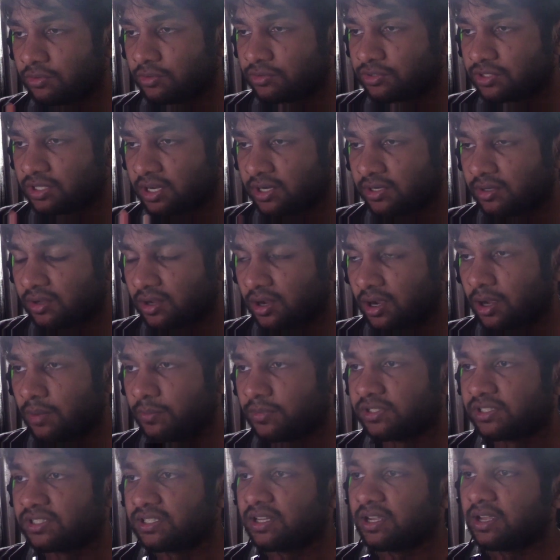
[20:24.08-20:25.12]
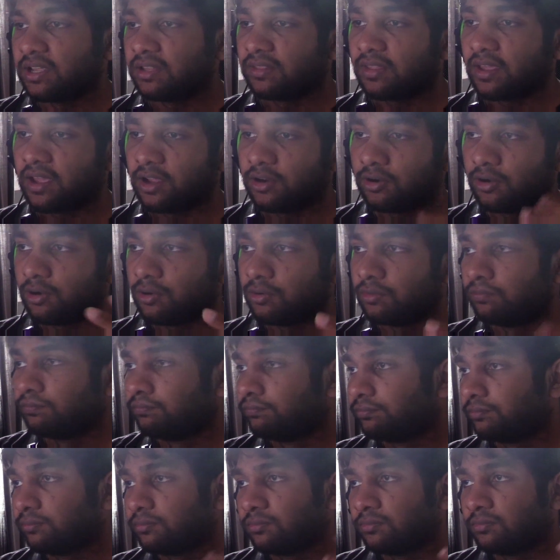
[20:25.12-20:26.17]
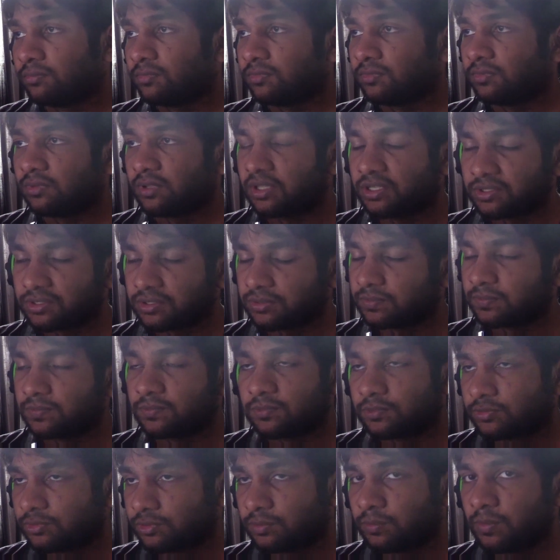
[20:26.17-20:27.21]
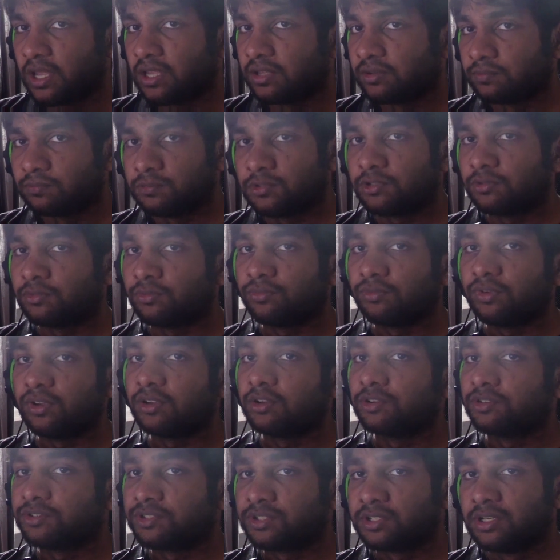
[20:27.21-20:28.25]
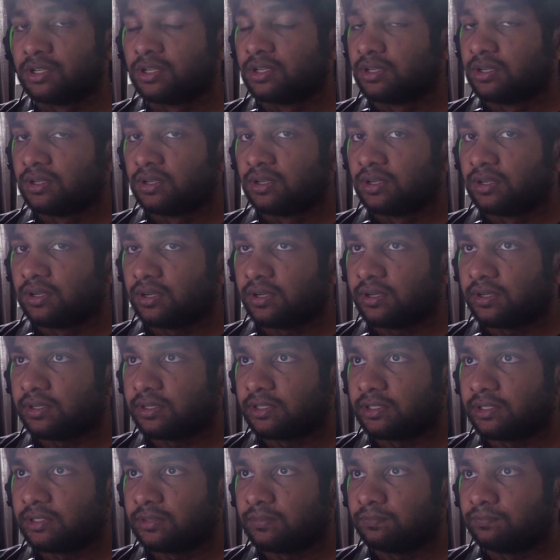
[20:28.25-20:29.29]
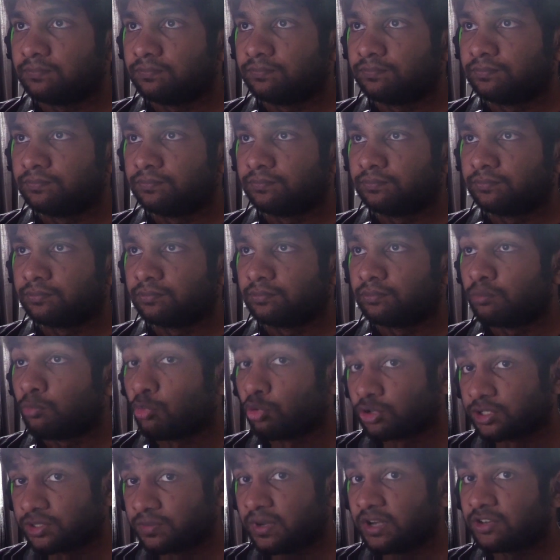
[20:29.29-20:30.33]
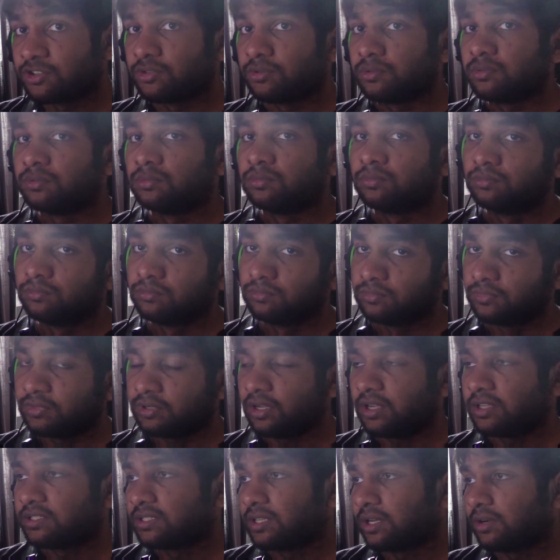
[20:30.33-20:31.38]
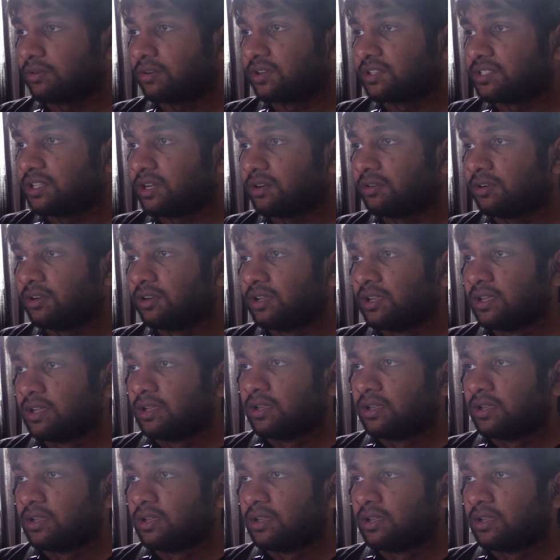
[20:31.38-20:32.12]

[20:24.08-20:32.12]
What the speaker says: those kind of comments saying that, oh, this is to make certain figures more special, etc.,